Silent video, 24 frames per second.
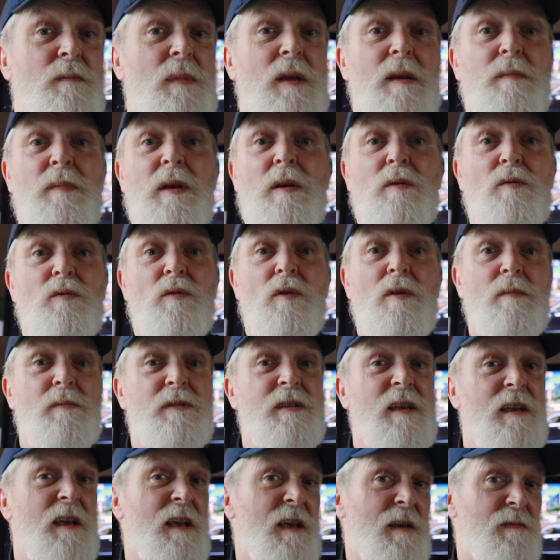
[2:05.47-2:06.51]
maybe I'll go up
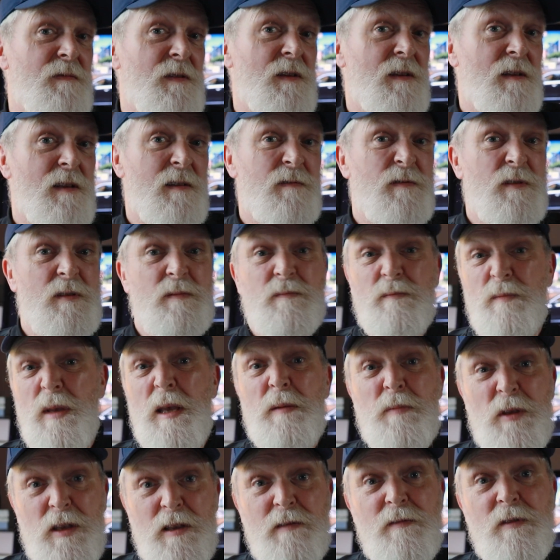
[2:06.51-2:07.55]
to f11,
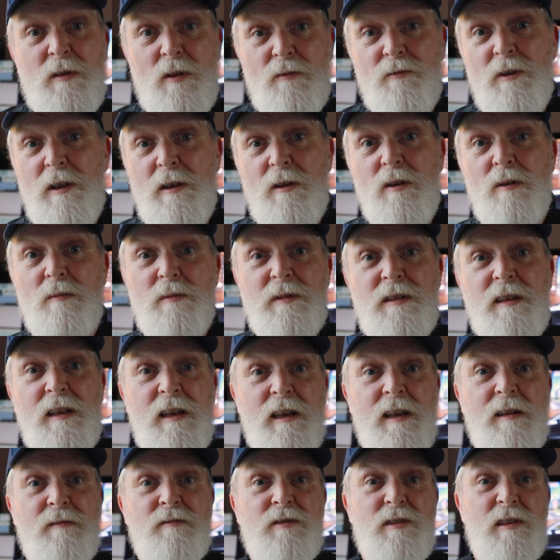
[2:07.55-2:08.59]
maybe even right up to
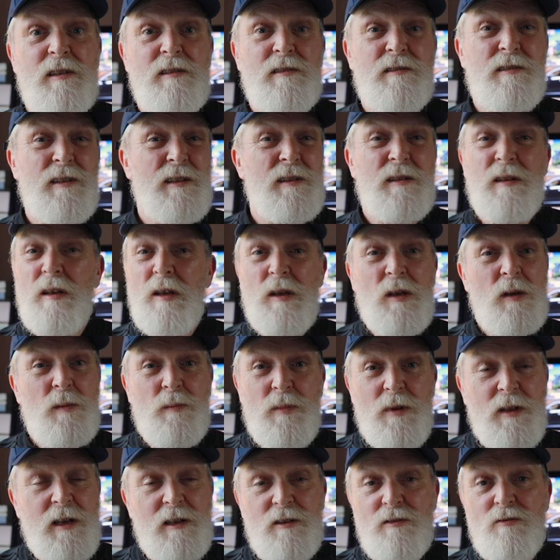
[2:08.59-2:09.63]
f16. But
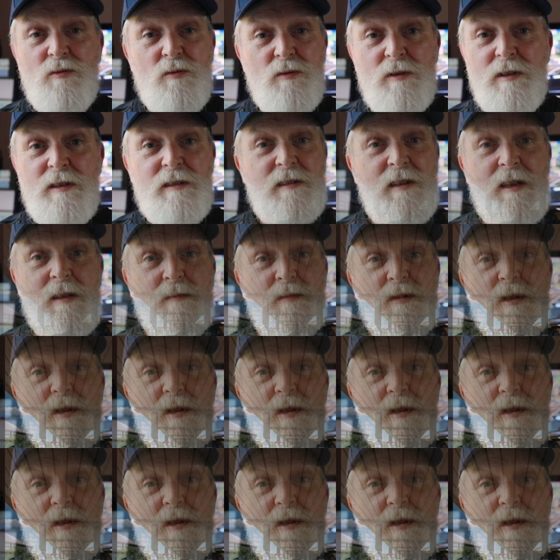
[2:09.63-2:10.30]
that's the only times